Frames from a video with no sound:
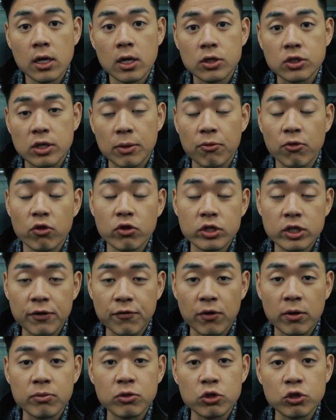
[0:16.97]
So I'm originally
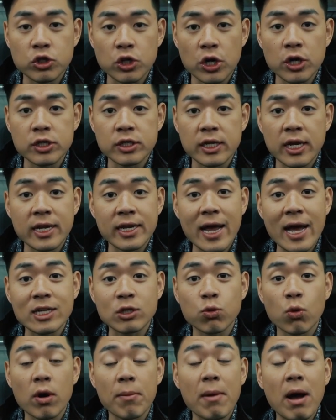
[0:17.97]
from New Jersey and
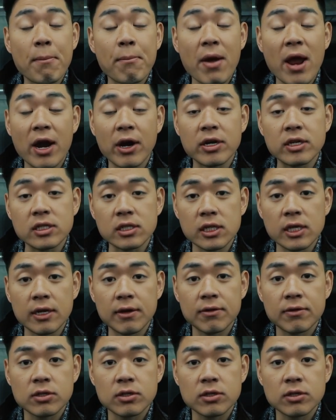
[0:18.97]
that's where my parents live.